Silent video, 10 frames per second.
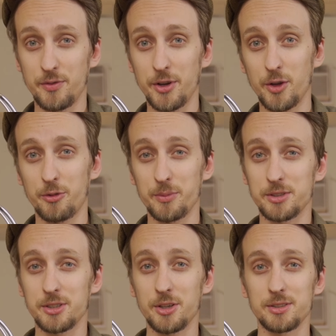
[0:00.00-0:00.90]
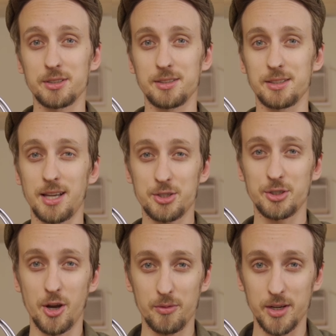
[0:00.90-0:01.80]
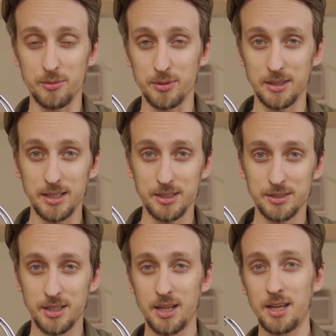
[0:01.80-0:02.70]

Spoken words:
video from the series, it's actually already released,